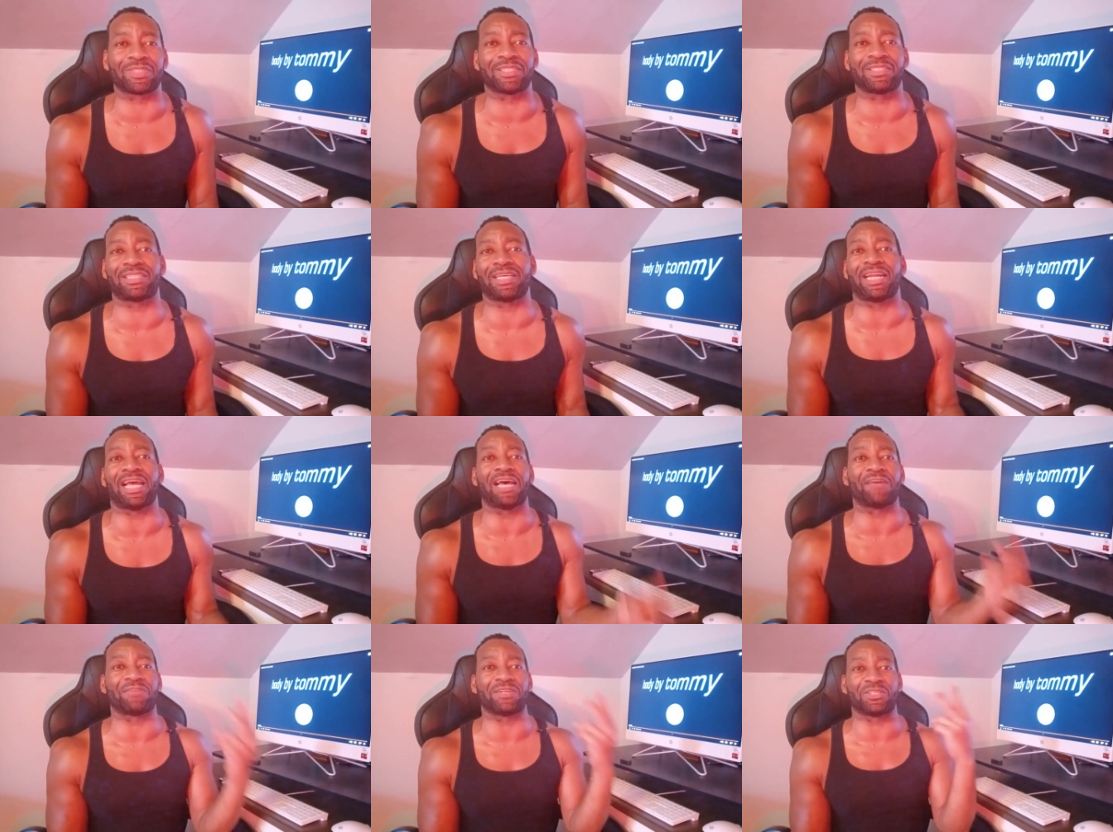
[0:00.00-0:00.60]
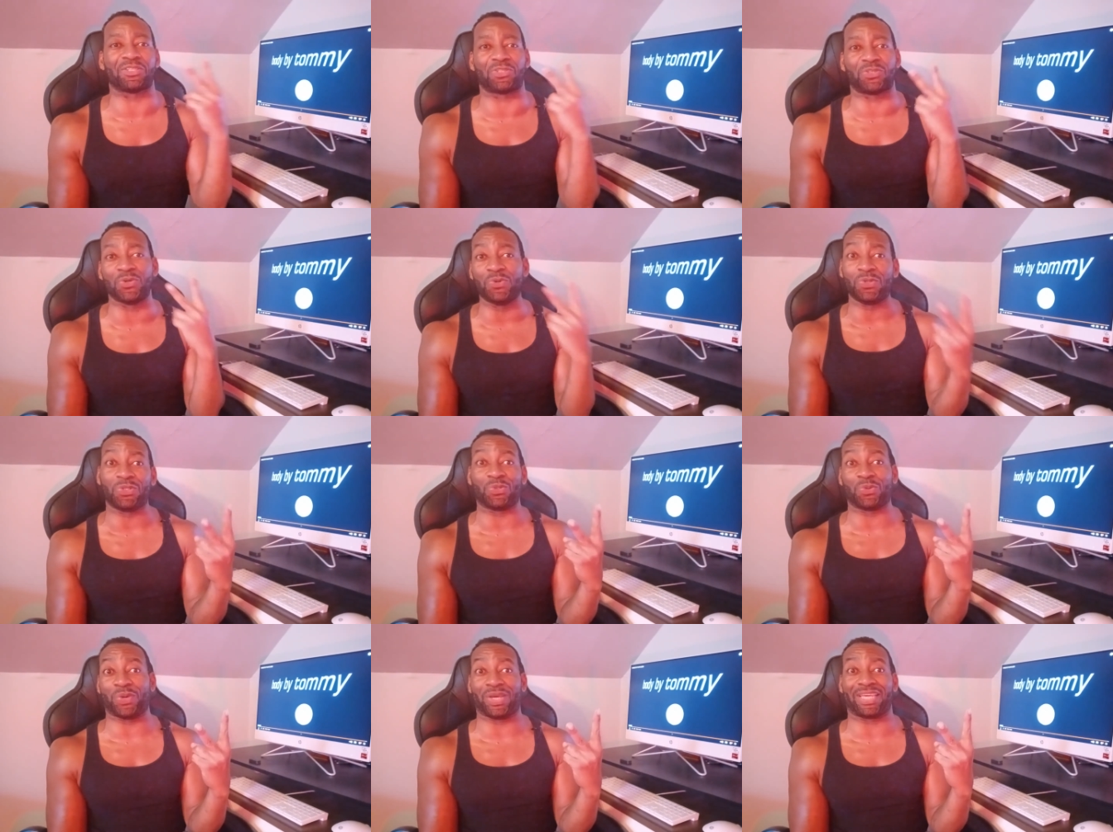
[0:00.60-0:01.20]
Instead of having
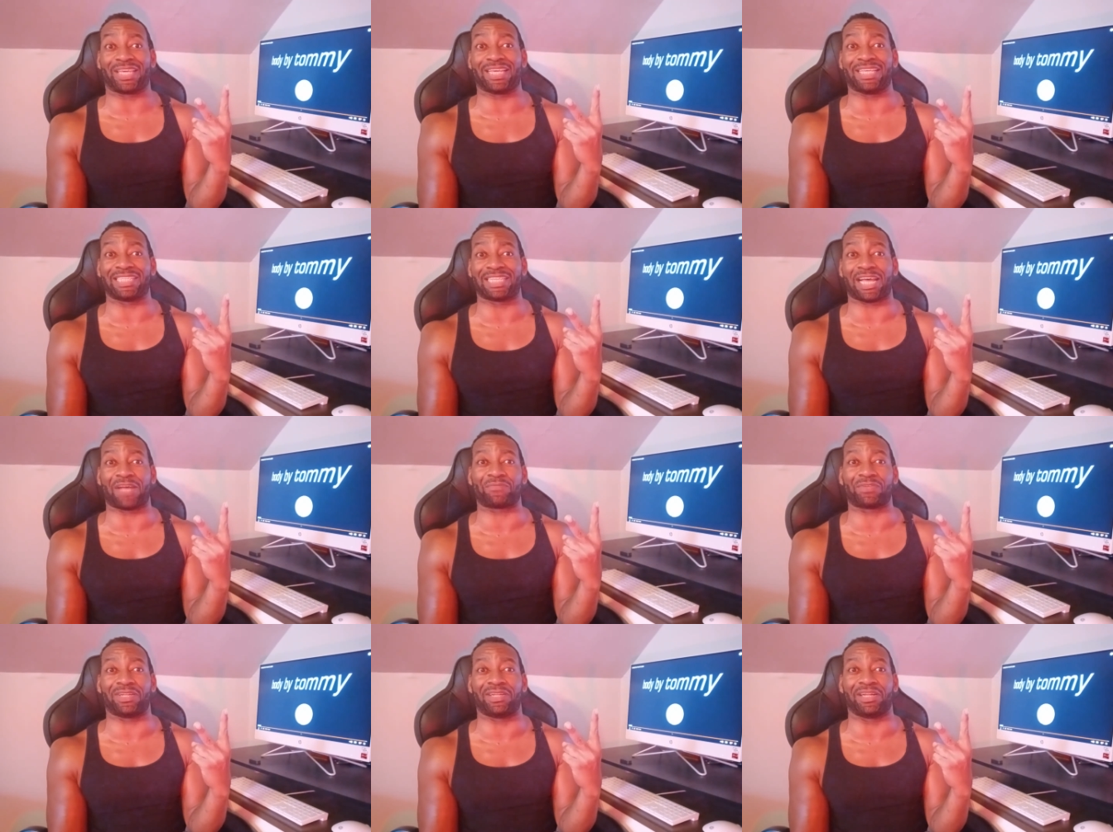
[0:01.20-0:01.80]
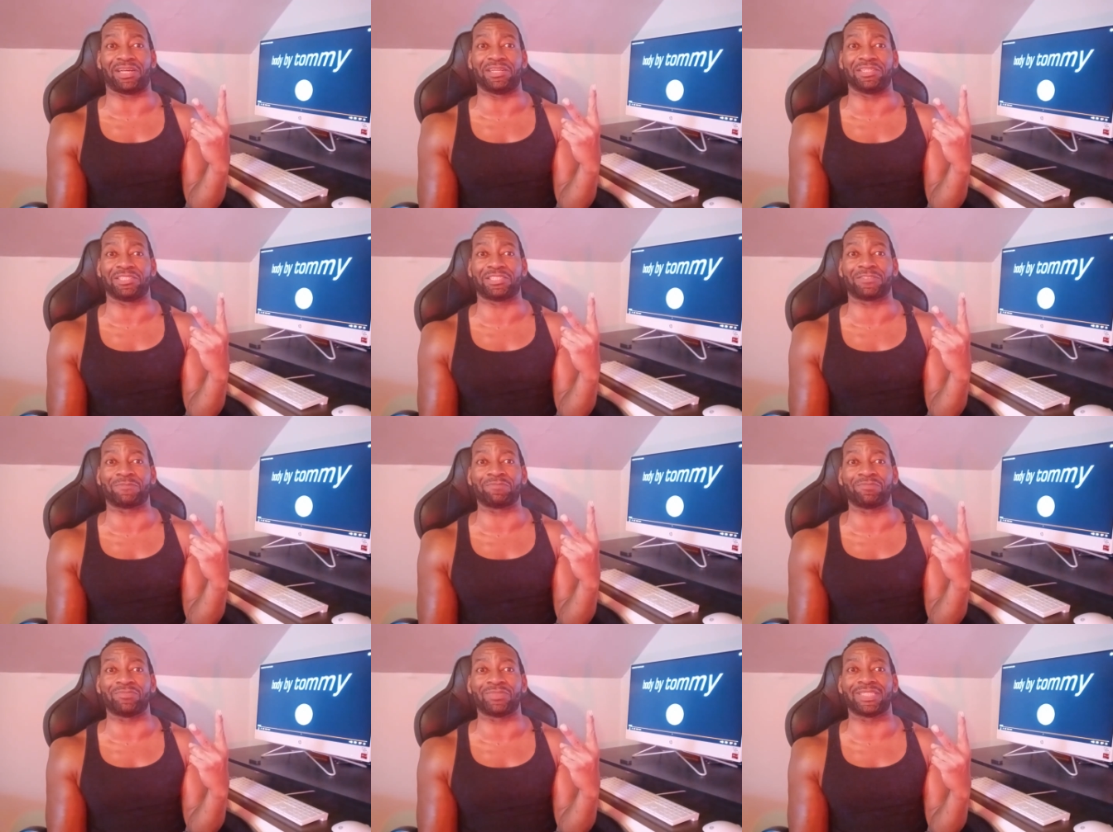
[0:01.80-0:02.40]
2 Twinkies after
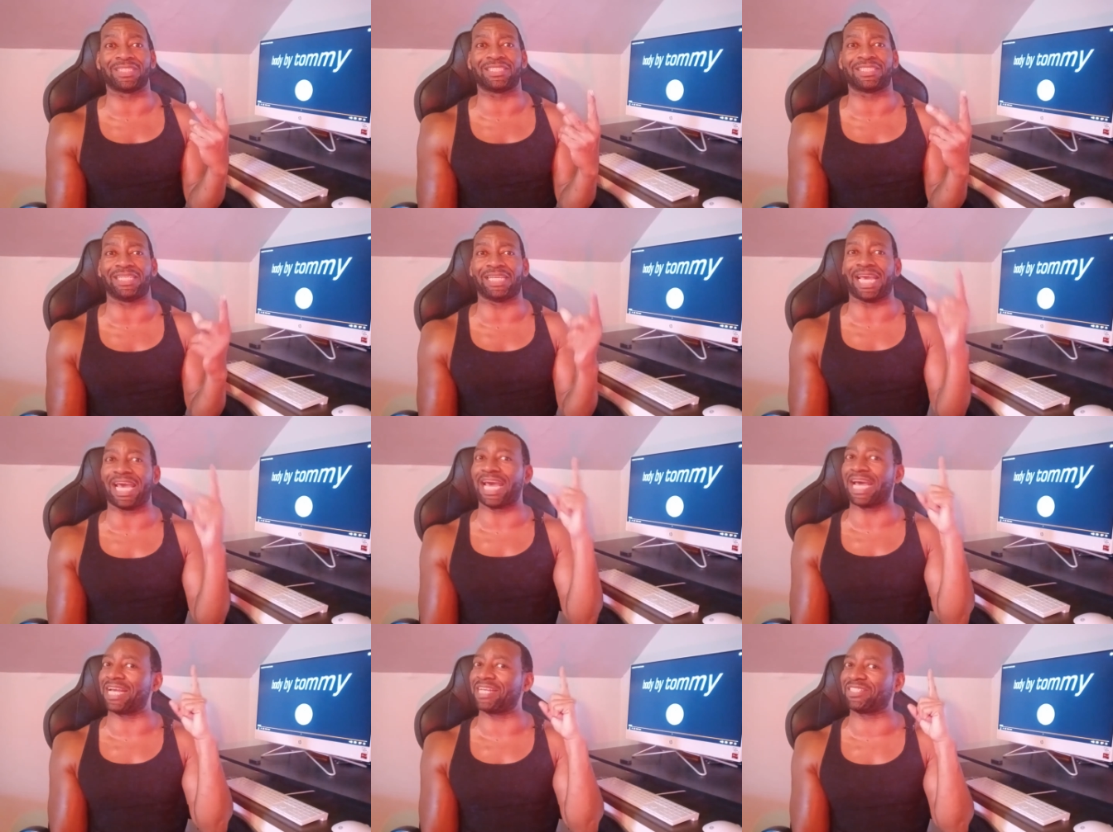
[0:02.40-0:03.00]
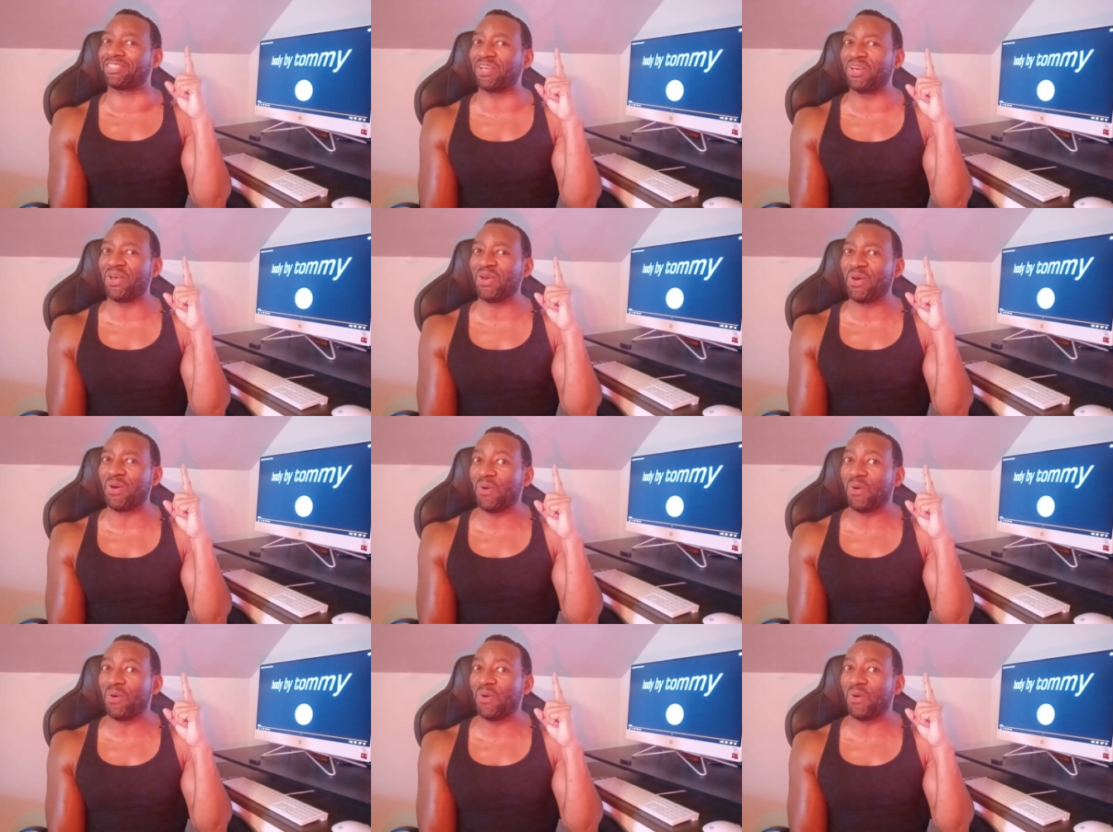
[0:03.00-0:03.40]
lunch, she has